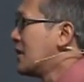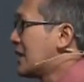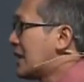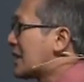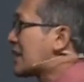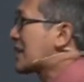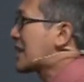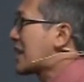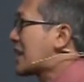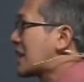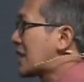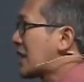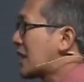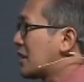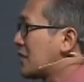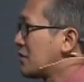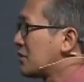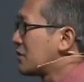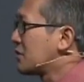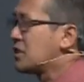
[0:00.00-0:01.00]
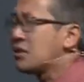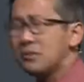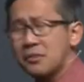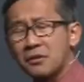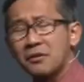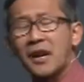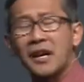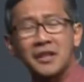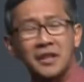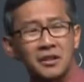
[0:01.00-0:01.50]
and thanking you? You
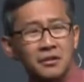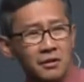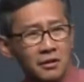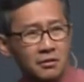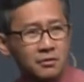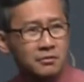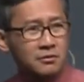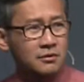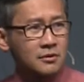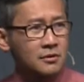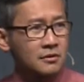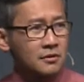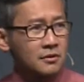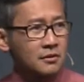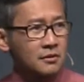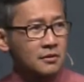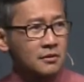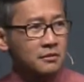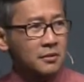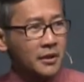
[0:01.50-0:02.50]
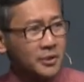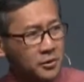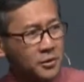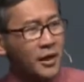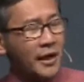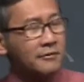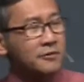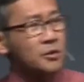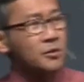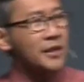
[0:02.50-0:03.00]
already know. Why do you
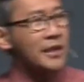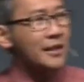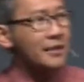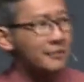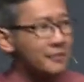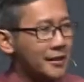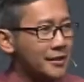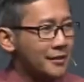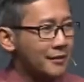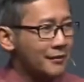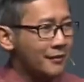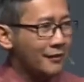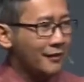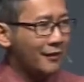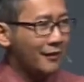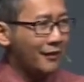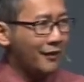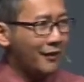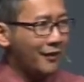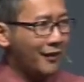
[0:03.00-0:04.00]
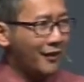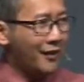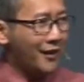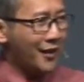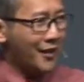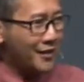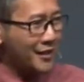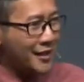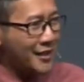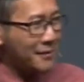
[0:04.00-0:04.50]
have to hear it?
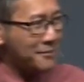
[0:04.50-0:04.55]
And then I